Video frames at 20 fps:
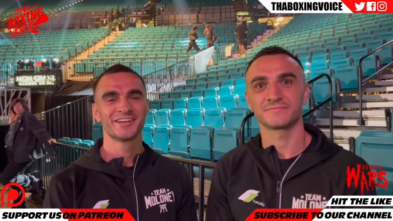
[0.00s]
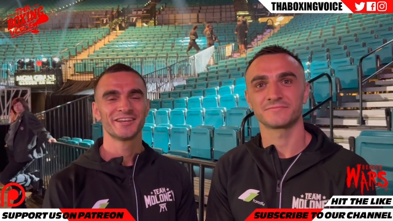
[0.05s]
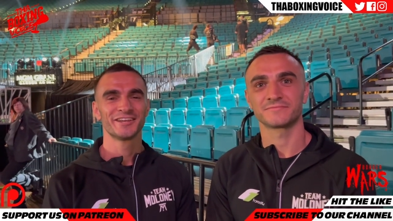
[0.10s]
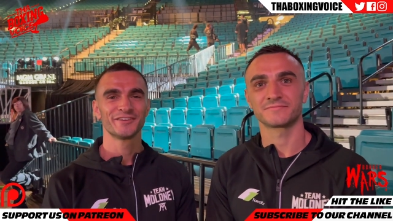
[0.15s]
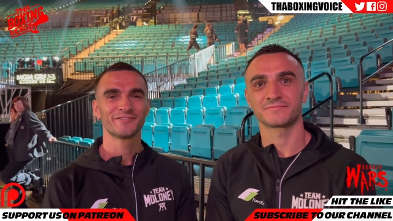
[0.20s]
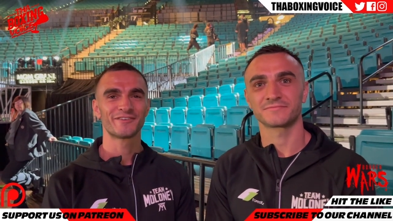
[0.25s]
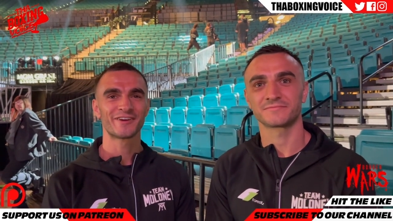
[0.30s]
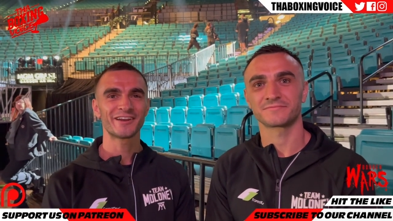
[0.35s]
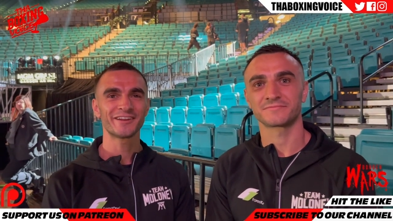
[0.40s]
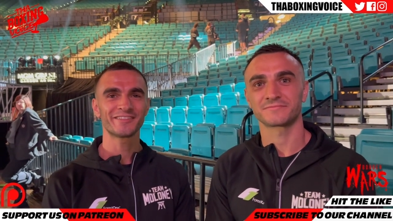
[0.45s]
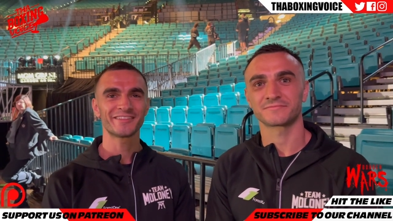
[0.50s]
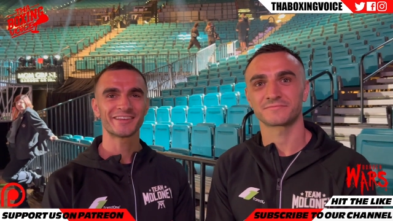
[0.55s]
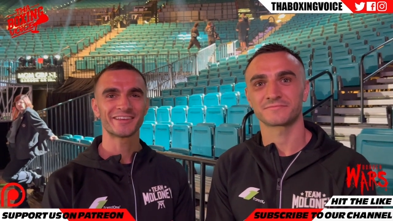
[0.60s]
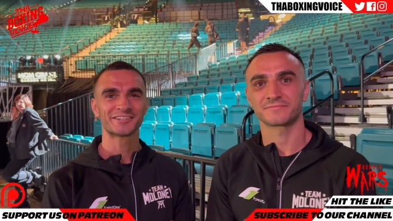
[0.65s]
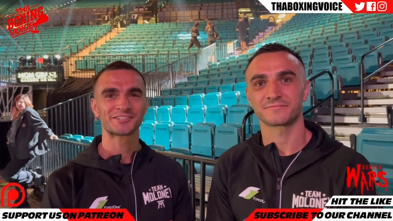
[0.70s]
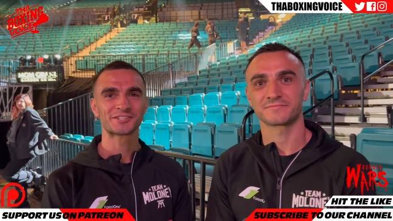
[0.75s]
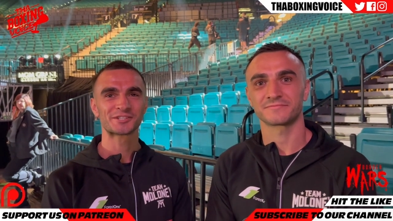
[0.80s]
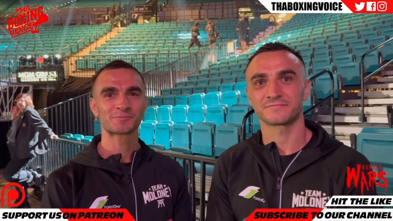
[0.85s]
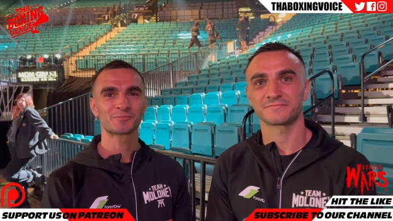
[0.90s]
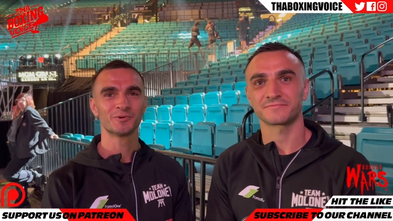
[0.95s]
Speaker 1: if anything,
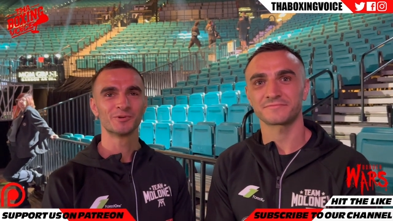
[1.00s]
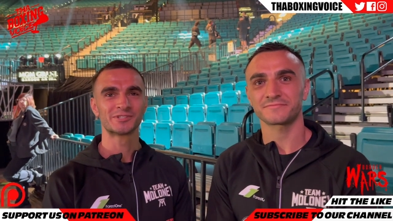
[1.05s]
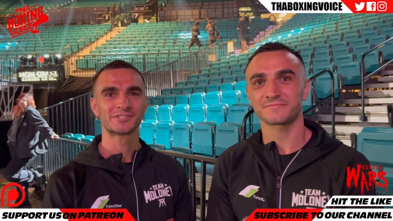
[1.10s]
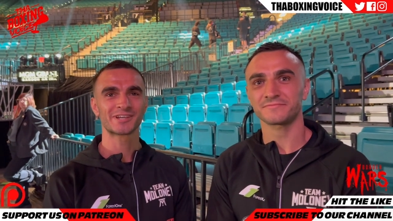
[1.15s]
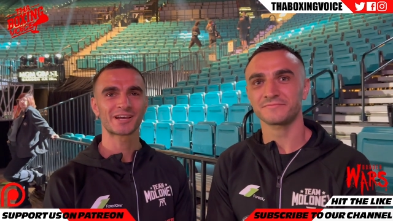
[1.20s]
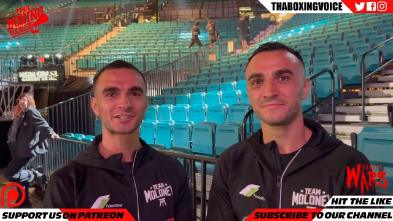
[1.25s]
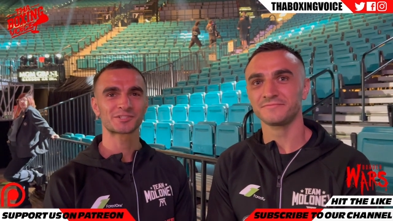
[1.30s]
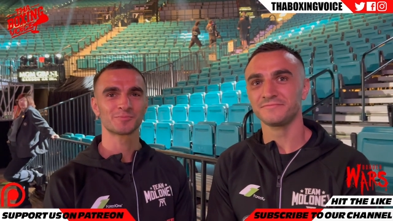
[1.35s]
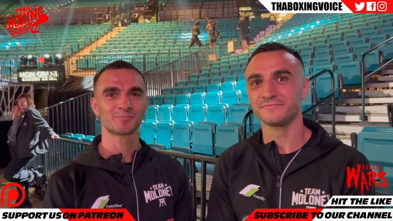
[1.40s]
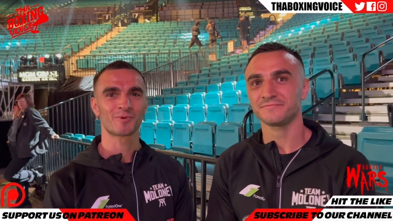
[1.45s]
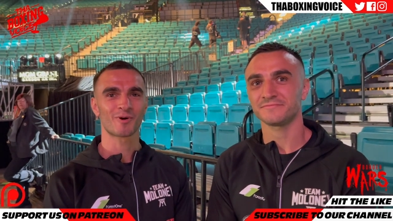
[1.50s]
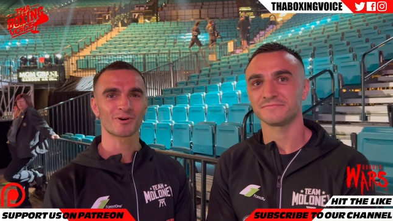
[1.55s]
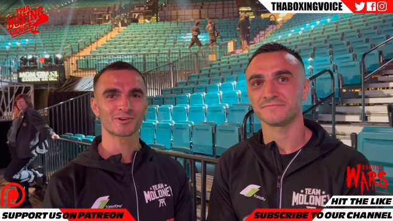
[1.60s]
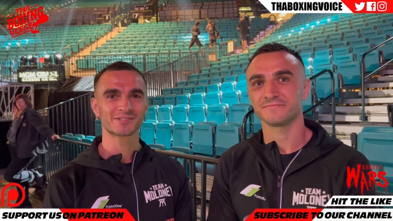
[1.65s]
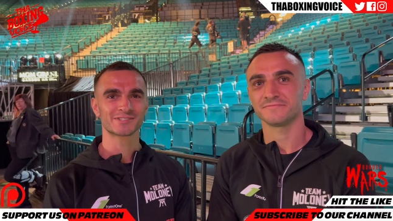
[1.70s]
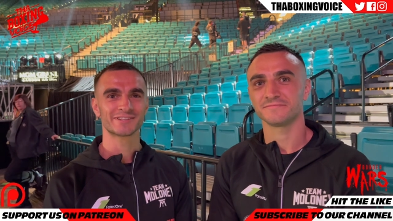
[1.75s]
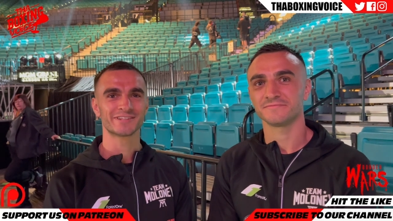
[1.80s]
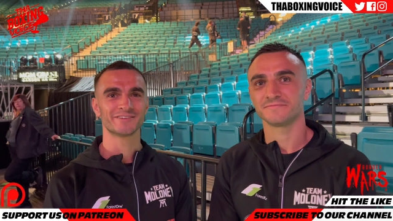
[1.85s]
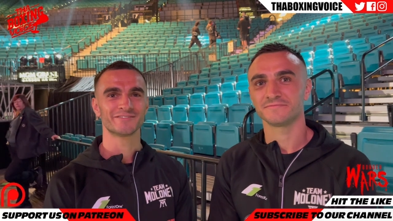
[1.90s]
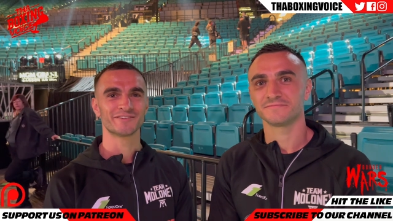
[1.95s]
it's just put such a
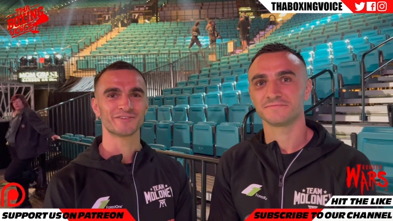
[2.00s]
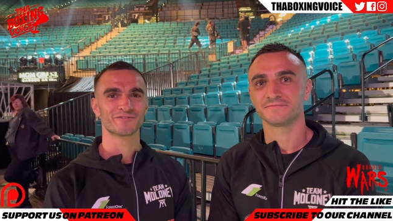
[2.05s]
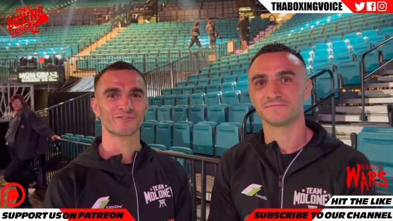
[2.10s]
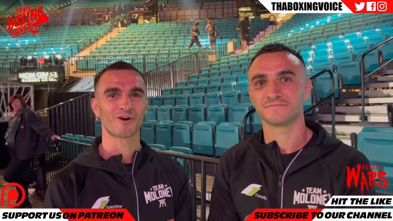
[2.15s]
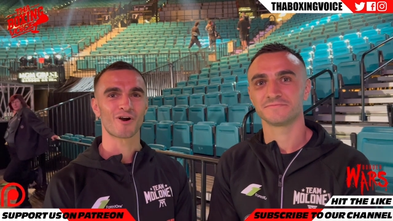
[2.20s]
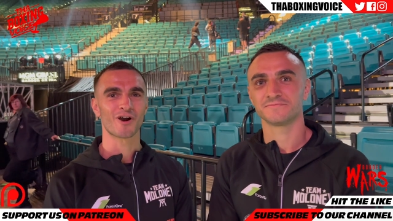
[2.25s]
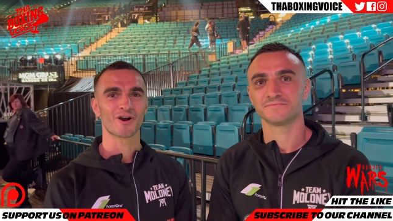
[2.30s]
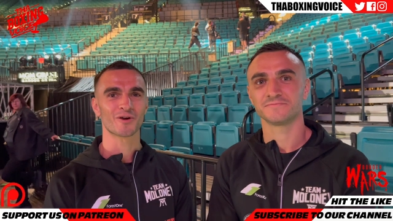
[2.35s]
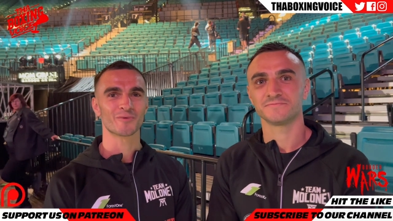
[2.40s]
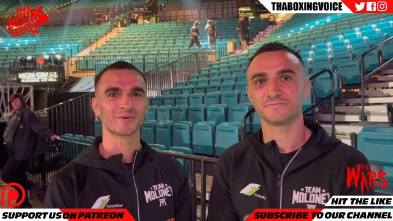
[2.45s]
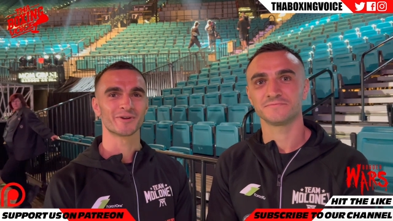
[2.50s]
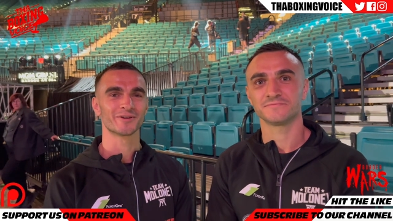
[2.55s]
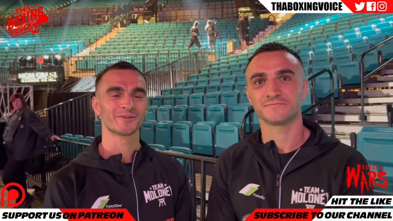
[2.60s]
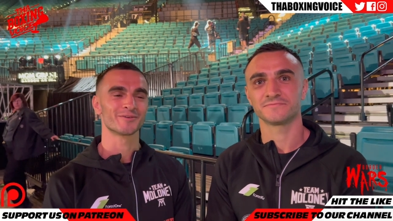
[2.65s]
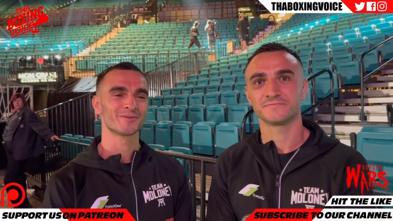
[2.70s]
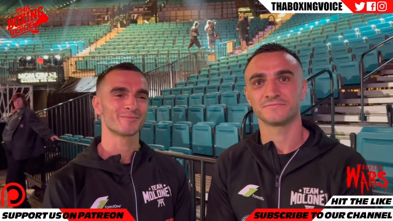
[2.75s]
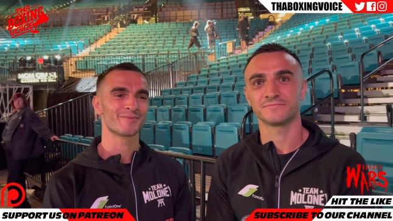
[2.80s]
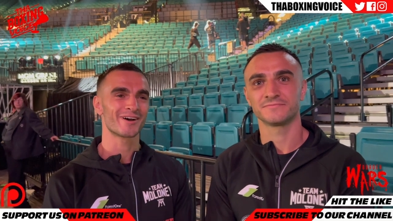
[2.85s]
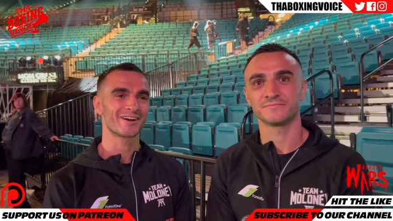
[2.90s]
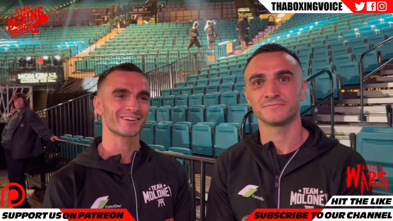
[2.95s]
positive environment
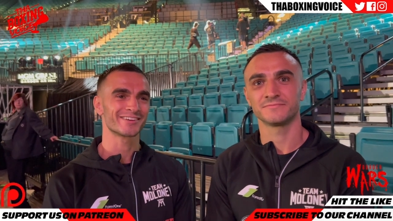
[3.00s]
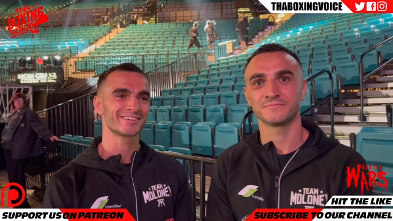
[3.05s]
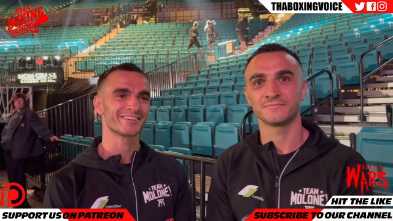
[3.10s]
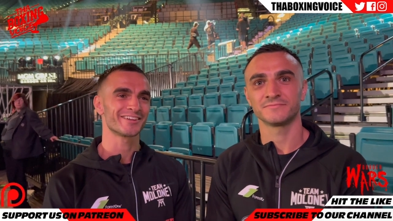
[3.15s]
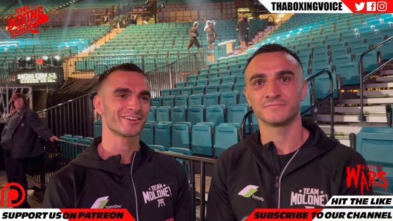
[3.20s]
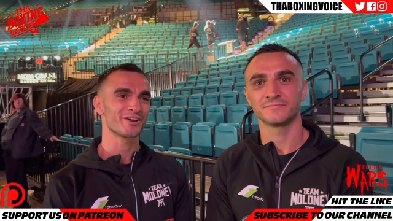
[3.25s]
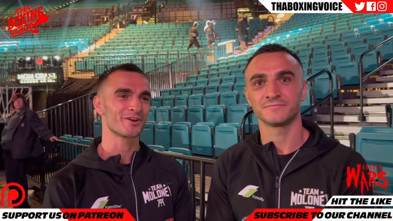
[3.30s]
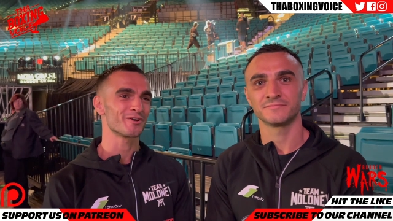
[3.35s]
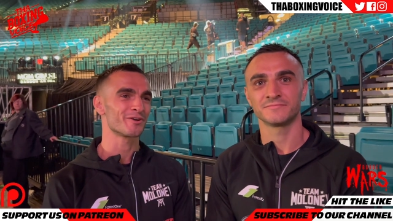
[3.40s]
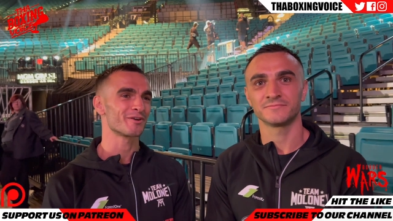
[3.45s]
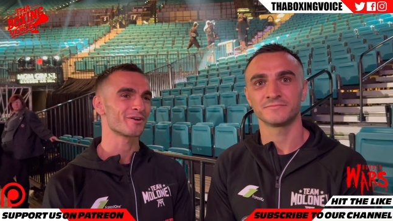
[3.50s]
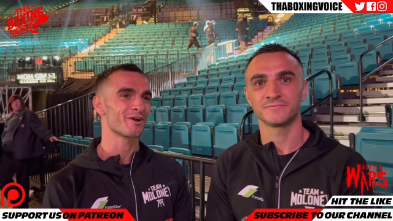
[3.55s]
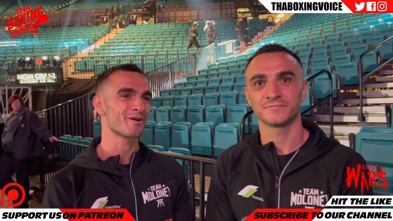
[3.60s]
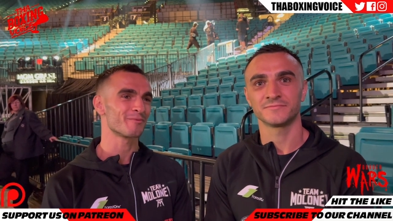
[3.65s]
among, you know,